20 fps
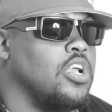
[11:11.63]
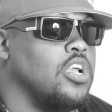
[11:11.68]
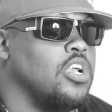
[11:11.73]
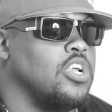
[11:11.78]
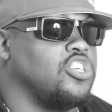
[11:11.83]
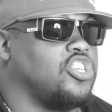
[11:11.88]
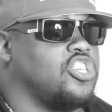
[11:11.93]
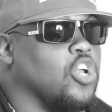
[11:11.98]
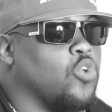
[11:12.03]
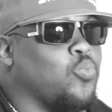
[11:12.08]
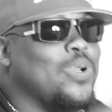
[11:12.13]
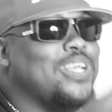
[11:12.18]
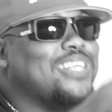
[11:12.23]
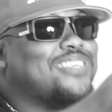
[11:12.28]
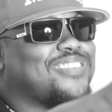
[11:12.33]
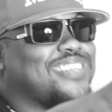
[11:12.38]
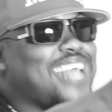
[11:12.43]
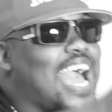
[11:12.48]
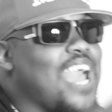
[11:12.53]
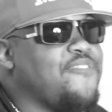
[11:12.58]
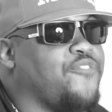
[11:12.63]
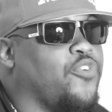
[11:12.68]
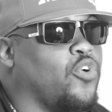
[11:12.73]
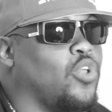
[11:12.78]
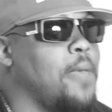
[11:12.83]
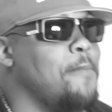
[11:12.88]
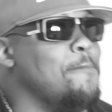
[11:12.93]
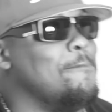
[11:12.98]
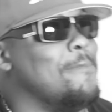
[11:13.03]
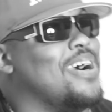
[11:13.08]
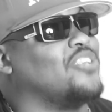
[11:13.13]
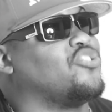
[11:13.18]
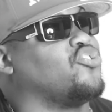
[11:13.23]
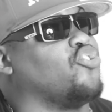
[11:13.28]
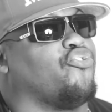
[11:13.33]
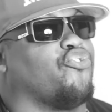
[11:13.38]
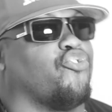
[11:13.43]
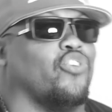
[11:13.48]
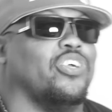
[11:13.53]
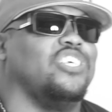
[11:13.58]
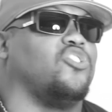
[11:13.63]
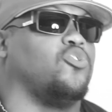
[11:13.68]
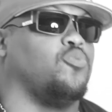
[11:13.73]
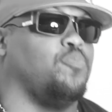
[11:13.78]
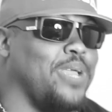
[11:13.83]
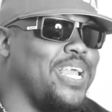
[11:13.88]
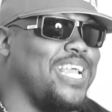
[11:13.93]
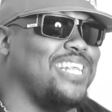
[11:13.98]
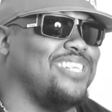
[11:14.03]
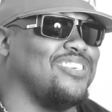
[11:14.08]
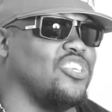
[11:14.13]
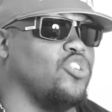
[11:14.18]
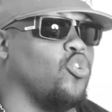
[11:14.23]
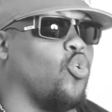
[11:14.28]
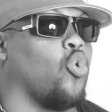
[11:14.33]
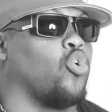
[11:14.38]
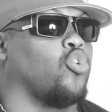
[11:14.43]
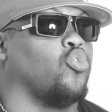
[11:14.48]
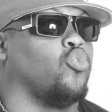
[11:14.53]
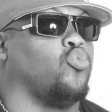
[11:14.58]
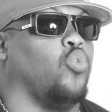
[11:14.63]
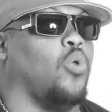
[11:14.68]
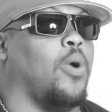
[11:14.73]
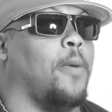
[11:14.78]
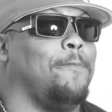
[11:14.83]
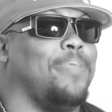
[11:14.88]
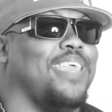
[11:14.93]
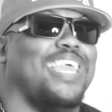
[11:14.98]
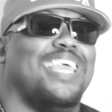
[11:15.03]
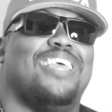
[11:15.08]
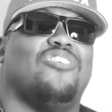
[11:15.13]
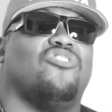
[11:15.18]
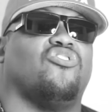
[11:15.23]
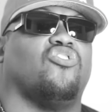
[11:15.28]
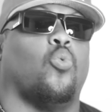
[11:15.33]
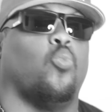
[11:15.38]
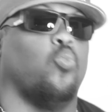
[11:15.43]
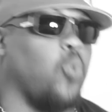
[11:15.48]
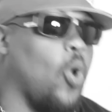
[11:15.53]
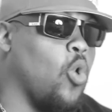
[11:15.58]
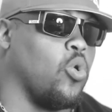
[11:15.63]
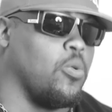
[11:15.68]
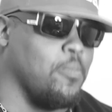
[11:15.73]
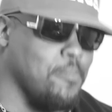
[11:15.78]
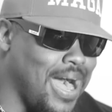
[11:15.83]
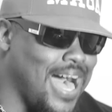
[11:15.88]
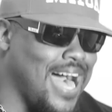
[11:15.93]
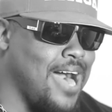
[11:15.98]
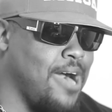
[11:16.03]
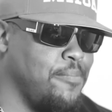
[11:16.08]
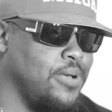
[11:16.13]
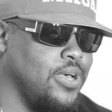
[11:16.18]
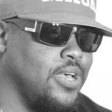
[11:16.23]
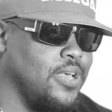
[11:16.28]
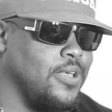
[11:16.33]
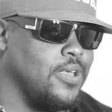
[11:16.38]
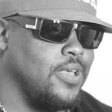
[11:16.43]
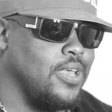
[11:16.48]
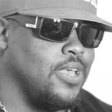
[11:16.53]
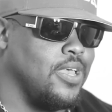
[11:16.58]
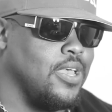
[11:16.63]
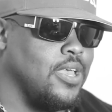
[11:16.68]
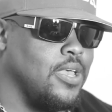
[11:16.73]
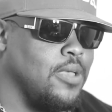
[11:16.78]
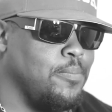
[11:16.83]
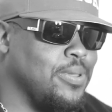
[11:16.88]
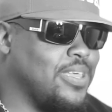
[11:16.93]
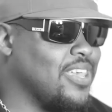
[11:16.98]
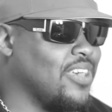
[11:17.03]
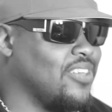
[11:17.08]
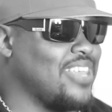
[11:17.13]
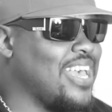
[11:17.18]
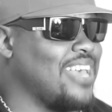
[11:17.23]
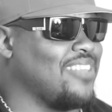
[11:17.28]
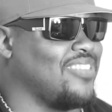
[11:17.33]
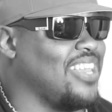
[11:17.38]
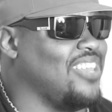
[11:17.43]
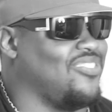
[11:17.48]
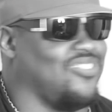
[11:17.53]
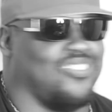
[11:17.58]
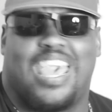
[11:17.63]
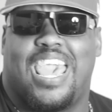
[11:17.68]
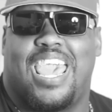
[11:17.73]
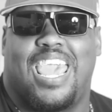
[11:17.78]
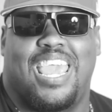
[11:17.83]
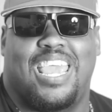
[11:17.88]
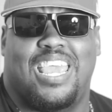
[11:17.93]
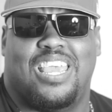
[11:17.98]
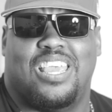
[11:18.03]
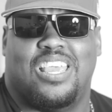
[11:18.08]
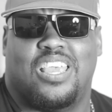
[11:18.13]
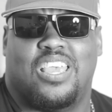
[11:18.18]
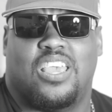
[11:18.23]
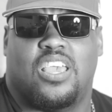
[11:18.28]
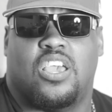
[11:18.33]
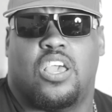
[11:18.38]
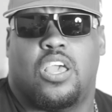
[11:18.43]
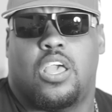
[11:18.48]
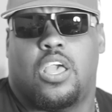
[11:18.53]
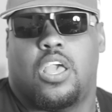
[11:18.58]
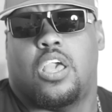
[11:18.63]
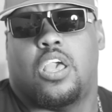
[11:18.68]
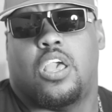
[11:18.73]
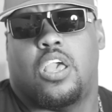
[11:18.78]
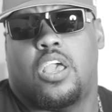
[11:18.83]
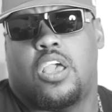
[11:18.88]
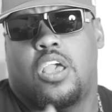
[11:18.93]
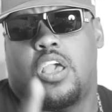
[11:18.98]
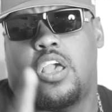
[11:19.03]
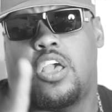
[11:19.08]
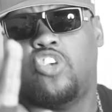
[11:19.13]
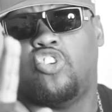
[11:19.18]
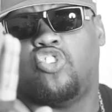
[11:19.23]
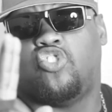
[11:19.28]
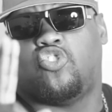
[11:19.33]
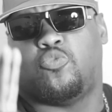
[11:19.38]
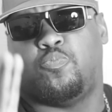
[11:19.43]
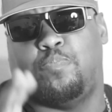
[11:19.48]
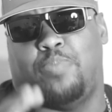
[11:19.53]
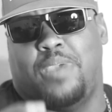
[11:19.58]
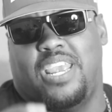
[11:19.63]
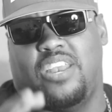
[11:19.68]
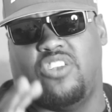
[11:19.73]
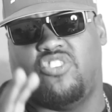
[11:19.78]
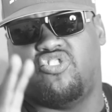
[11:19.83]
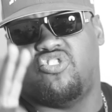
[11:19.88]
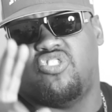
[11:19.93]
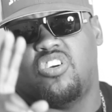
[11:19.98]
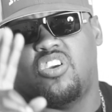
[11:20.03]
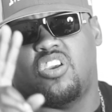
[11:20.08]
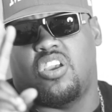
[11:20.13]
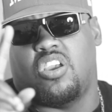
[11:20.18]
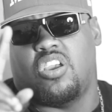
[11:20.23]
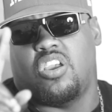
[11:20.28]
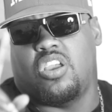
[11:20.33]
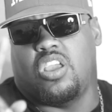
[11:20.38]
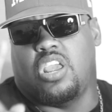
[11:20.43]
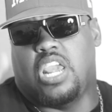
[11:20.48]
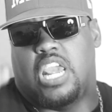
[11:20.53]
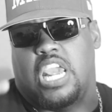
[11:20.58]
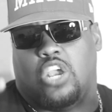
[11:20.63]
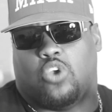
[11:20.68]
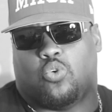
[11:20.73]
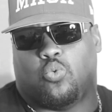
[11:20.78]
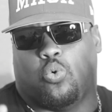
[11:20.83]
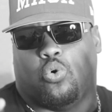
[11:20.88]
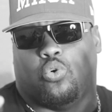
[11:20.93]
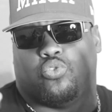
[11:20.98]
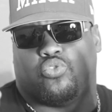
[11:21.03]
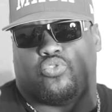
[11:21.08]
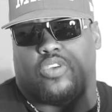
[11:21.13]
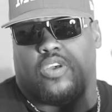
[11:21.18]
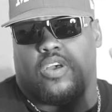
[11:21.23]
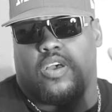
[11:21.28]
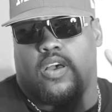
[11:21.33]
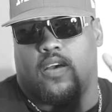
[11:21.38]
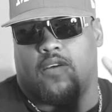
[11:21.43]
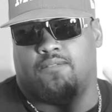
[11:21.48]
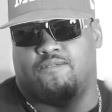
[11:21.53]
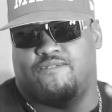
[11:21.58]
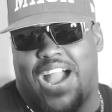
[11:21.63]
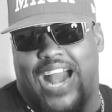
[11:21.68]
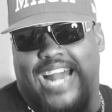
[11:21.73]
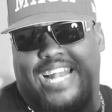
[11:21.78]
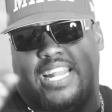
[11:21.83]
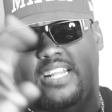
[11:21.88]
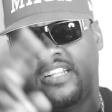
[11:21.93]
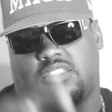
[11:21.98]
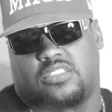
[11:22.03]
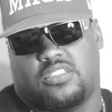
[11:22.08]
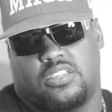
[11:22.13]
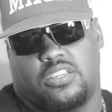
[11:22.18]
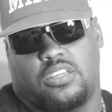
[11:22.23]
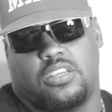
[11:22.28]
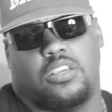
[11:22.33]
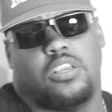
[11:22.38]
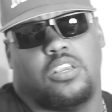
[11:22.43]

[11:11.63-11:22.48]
Should we stifle and muzzle free speech in order to appease the woke mob? Because as they say, speech equals violence.